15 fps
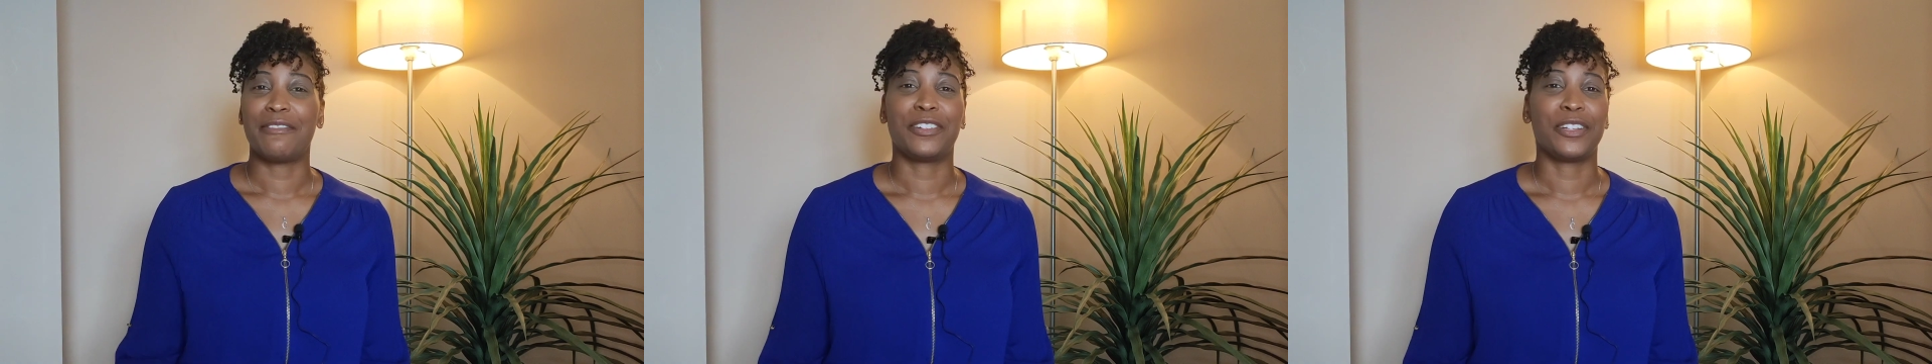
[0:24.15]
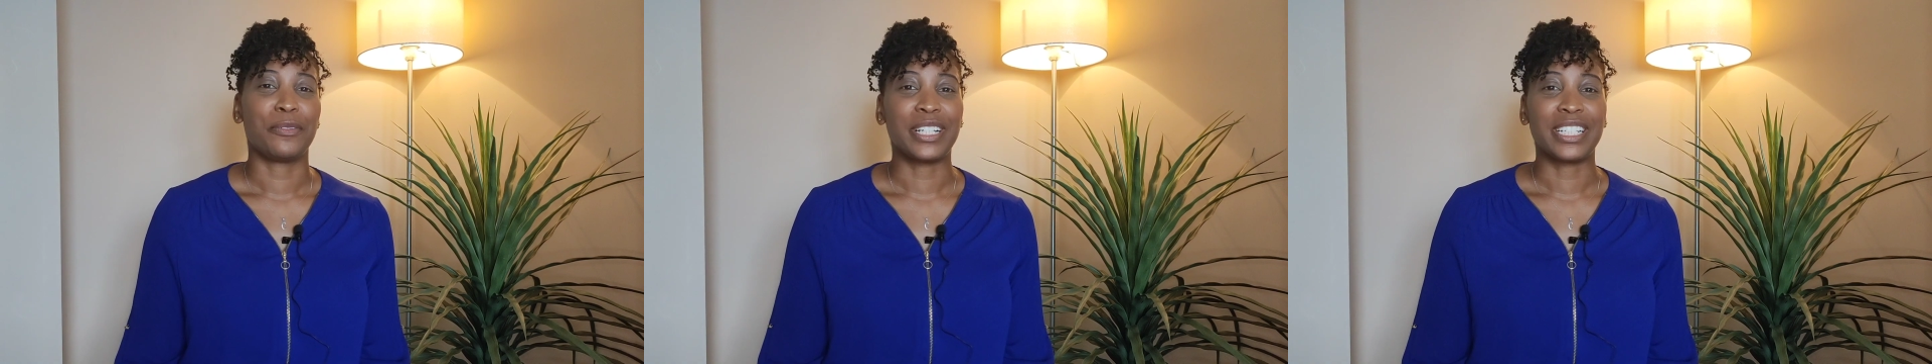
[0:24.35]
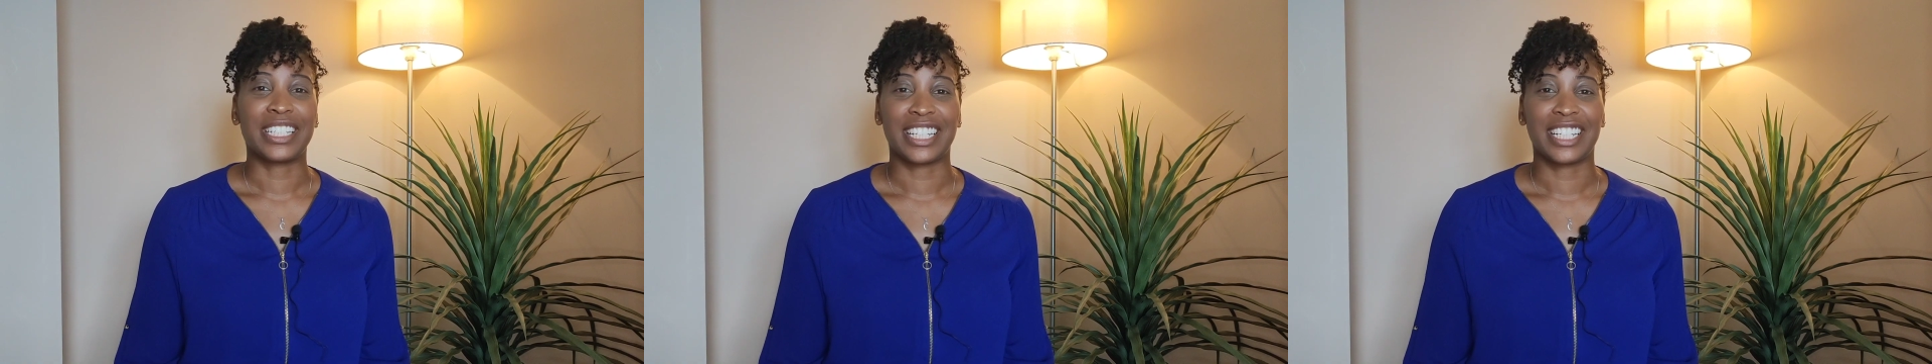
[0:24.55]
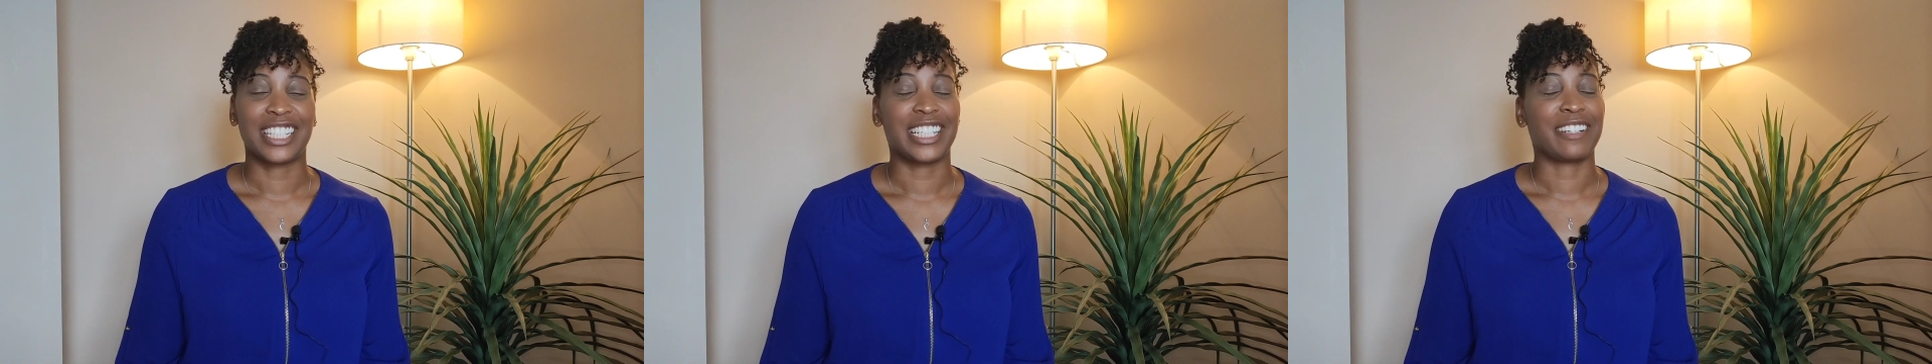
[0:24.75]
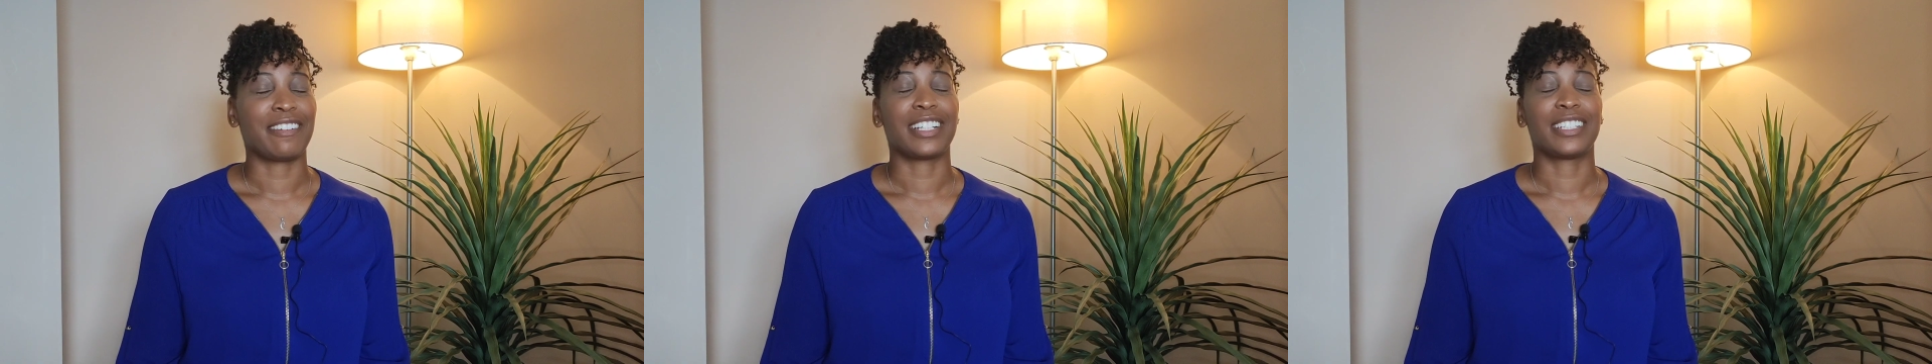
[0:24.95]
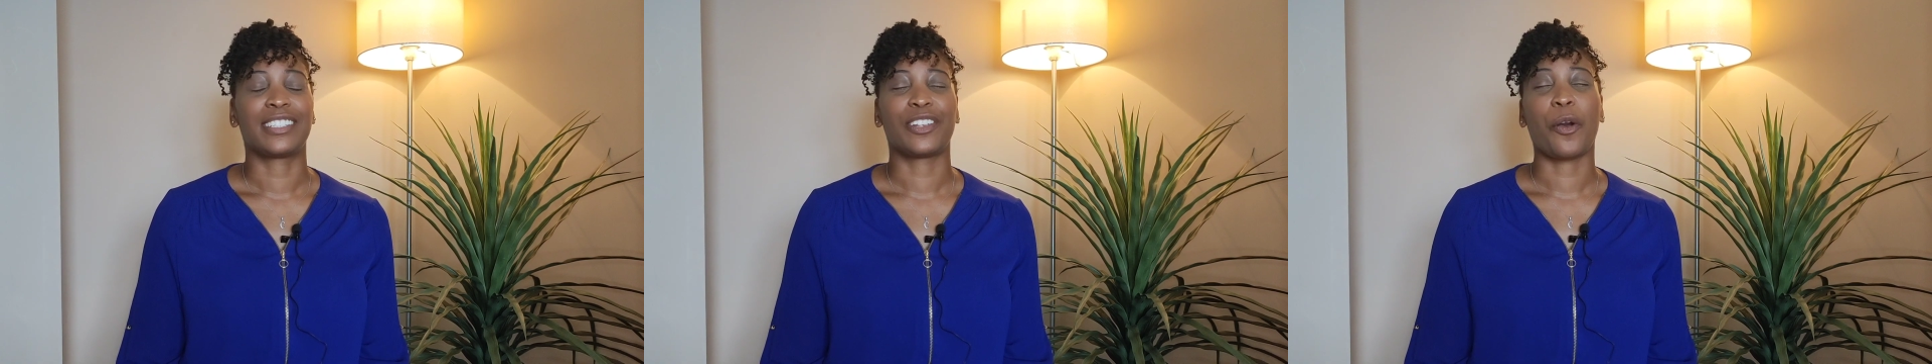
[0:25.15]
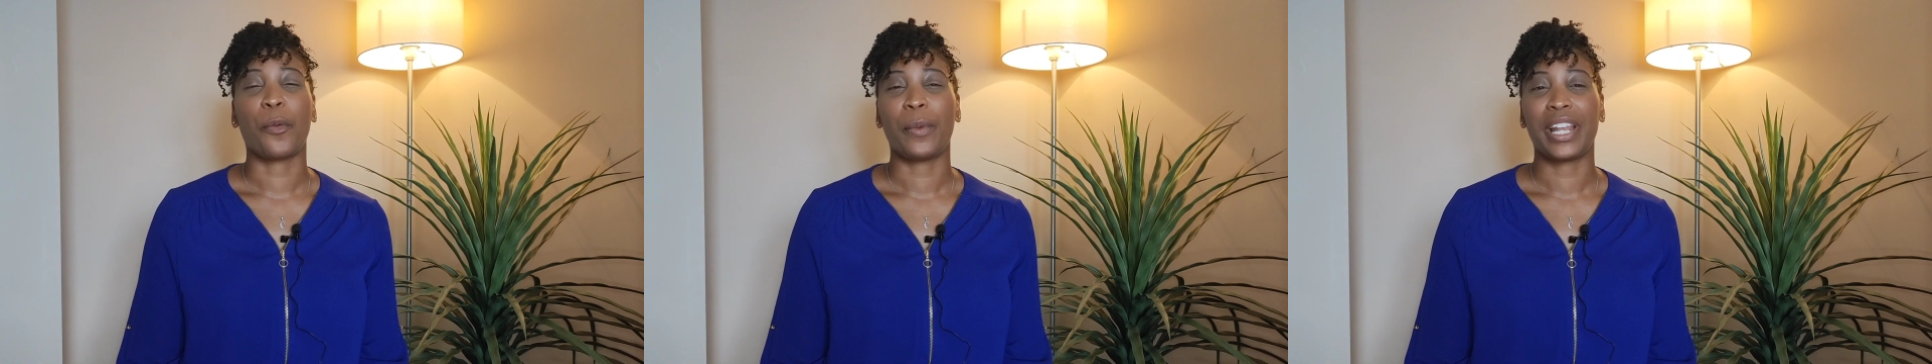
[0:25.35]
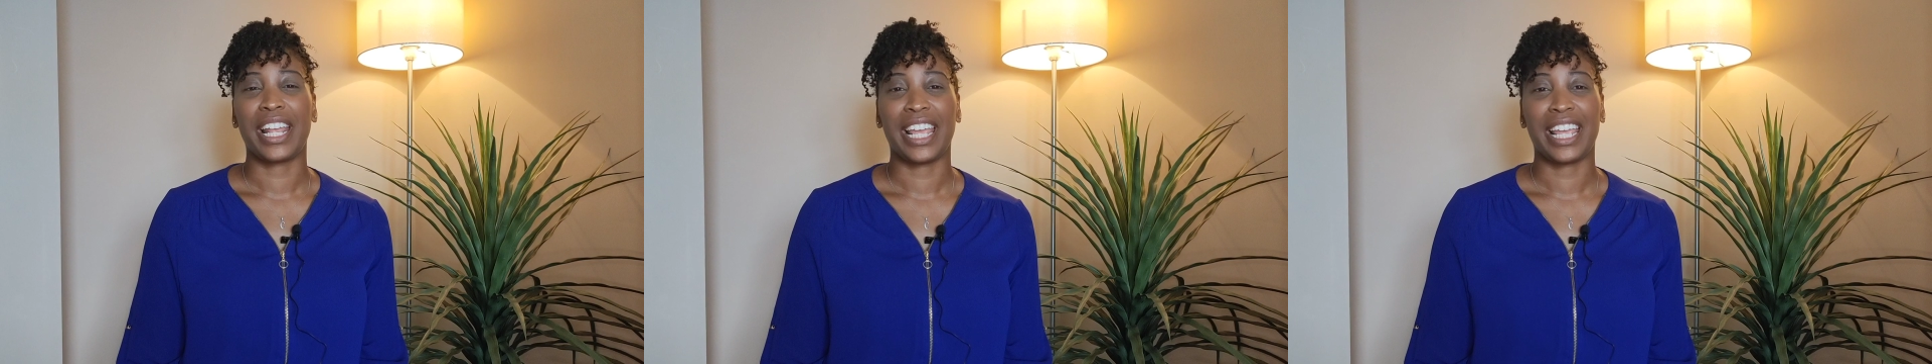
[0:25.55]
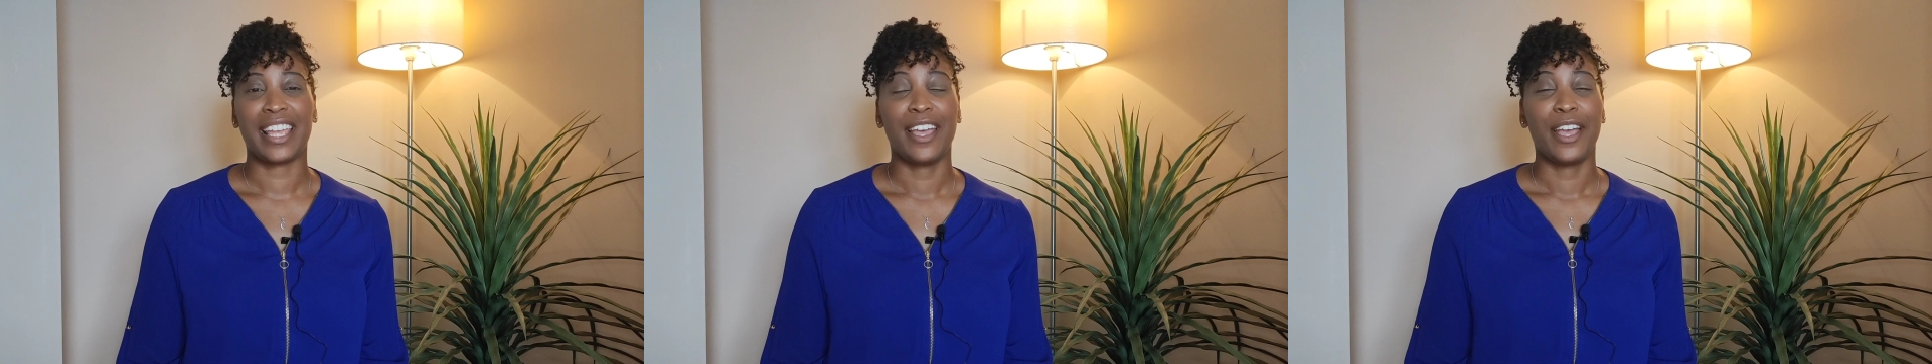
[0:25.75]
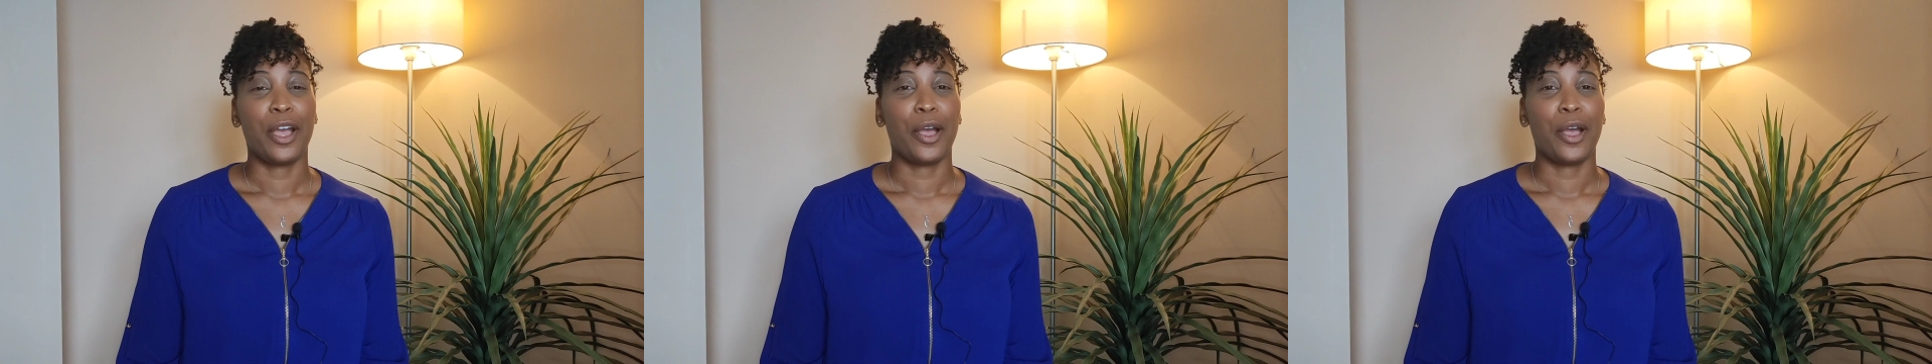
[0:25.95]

influencers, there are so many